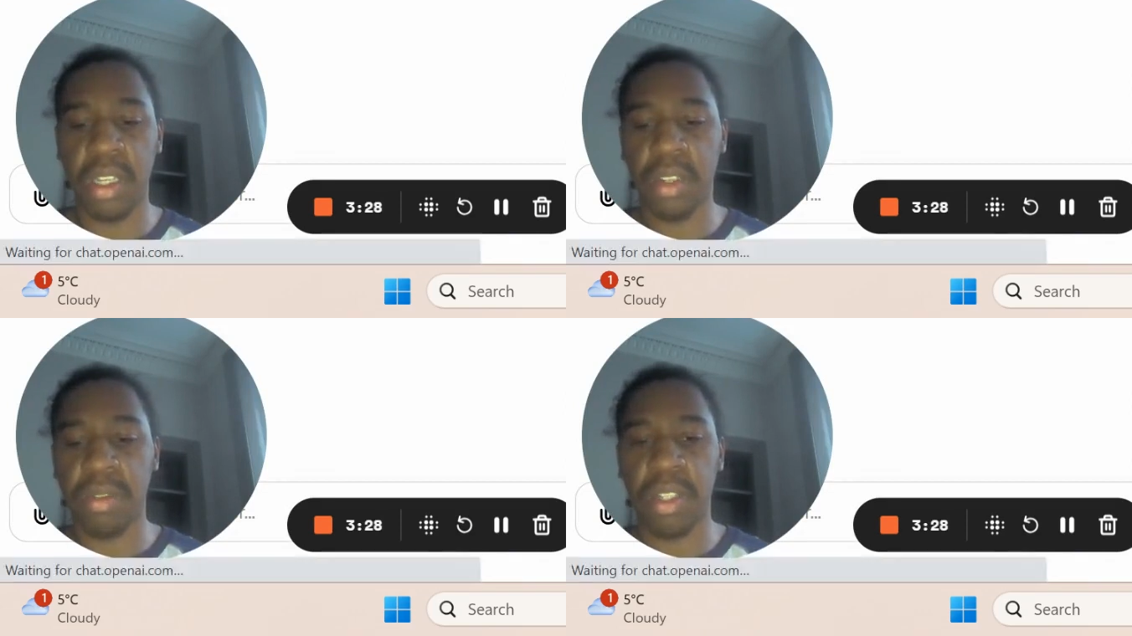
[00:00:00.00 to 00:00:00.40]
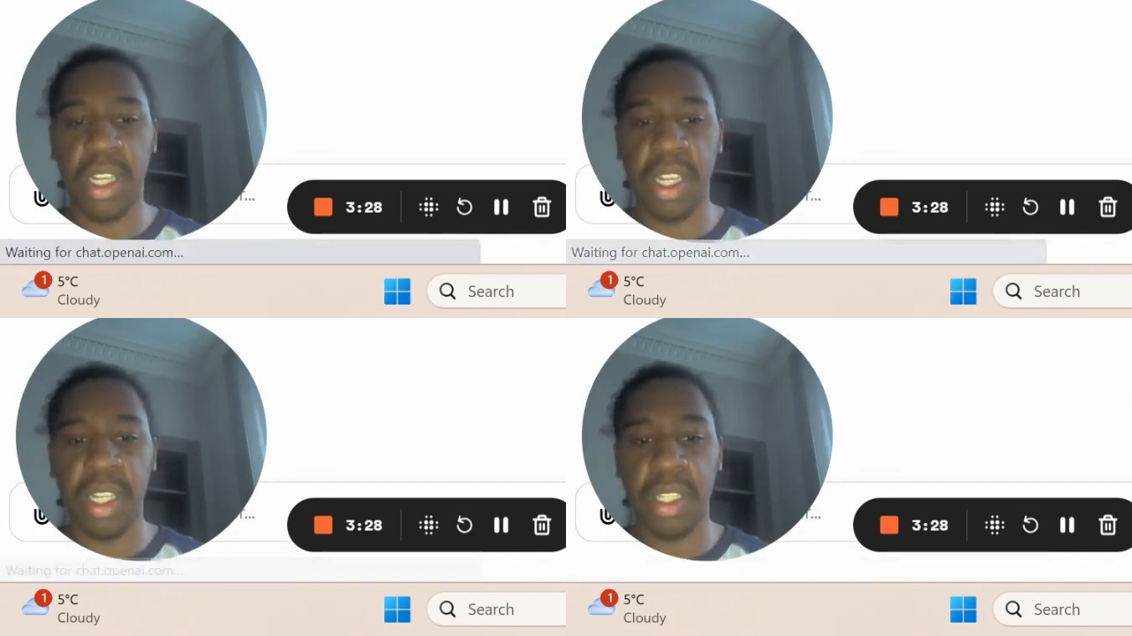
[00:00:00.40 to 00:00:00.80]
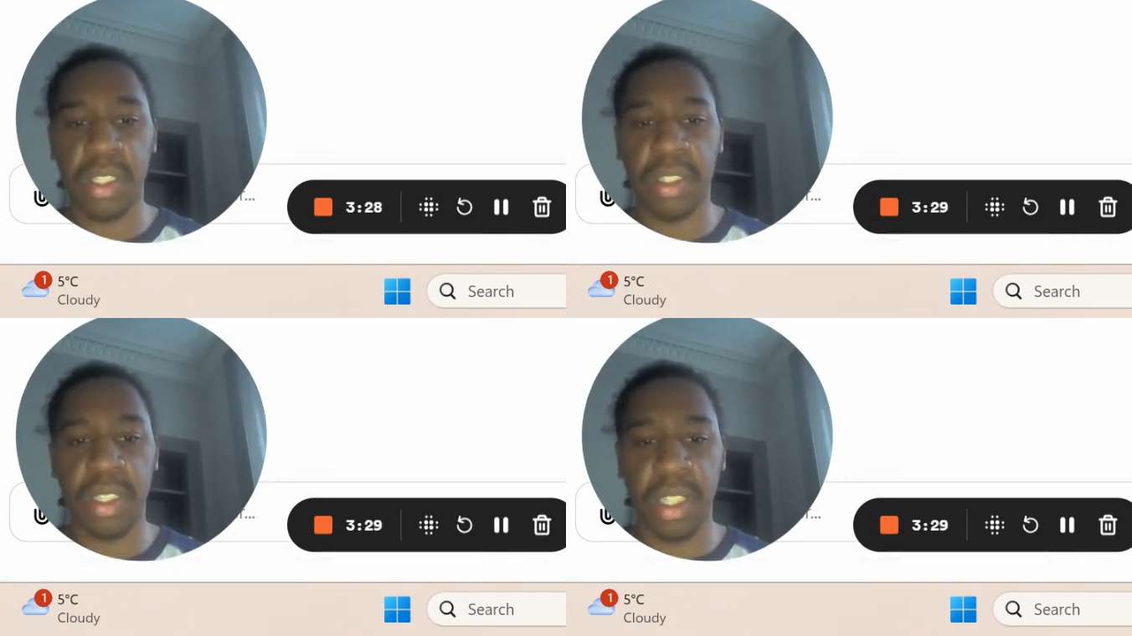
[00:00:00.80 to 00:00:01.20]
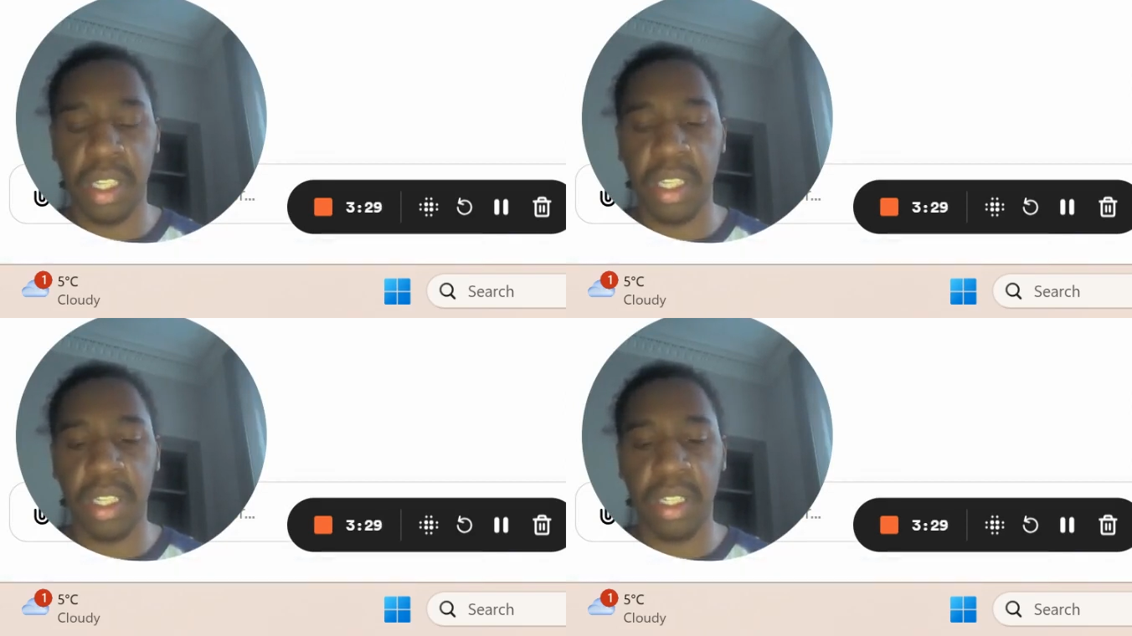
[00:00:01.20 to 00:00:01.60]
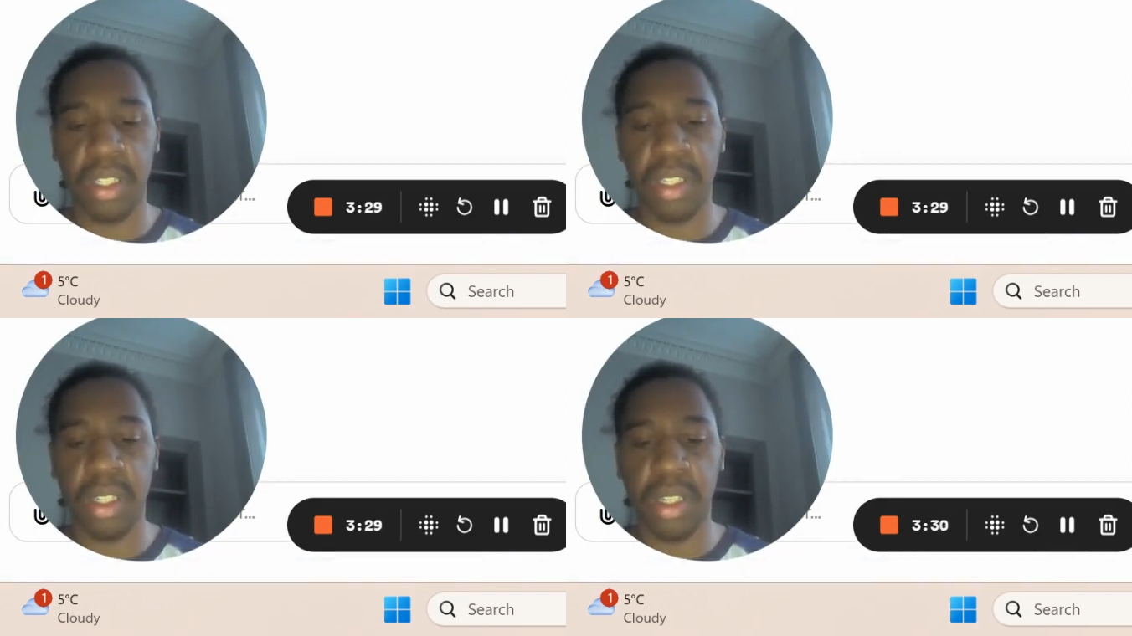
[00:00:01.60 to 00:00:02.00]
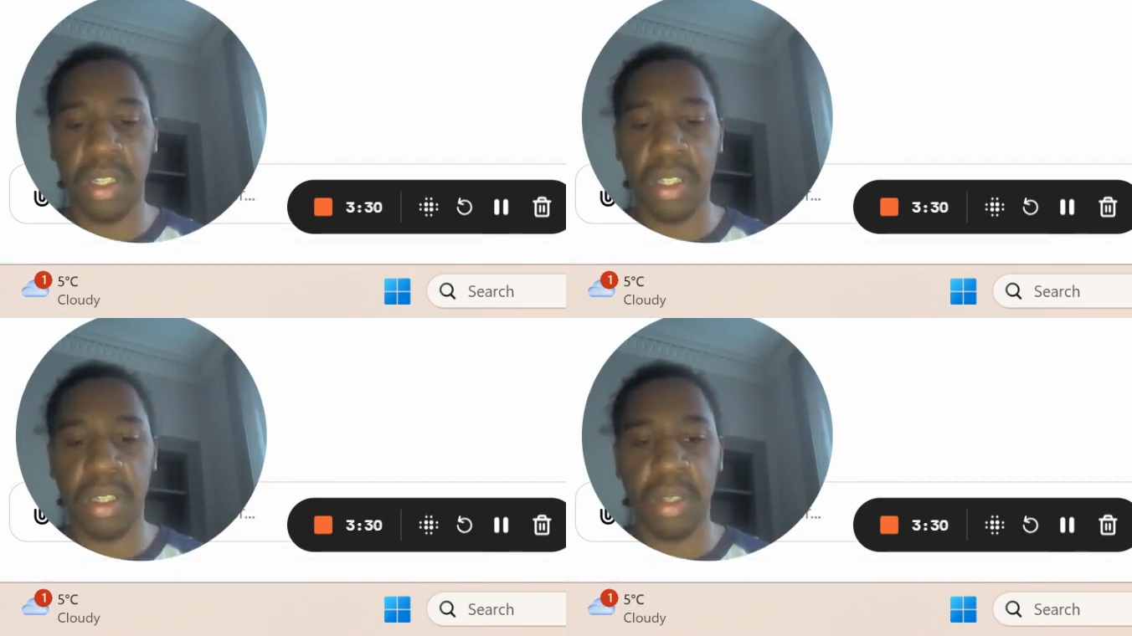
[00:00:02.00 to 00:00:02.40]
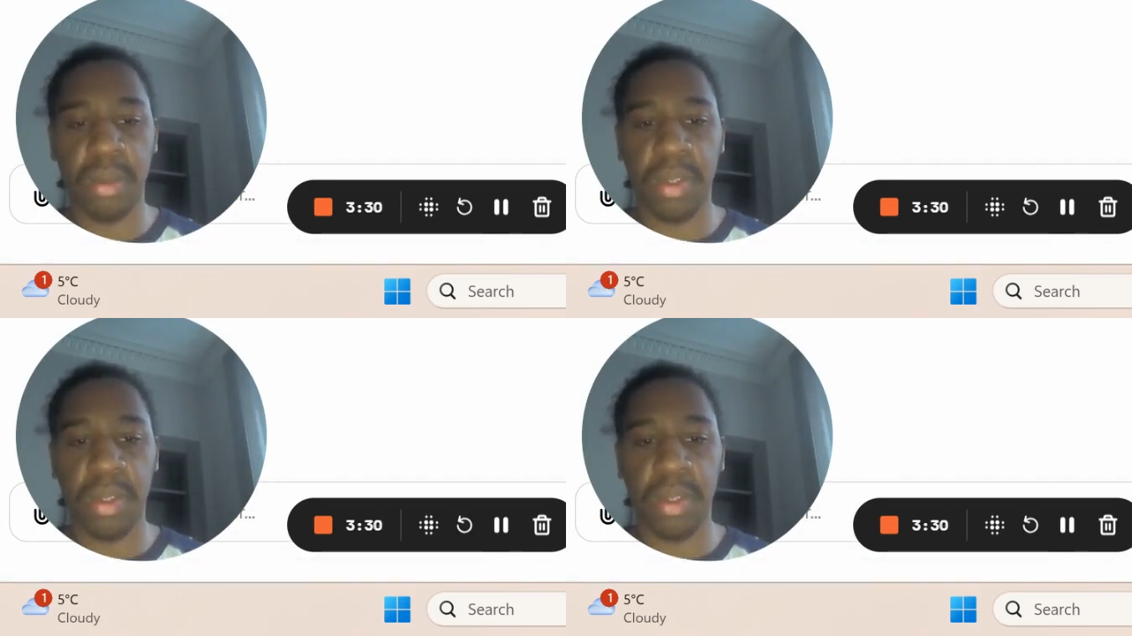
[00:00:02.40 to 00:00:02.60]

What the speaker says: create a startup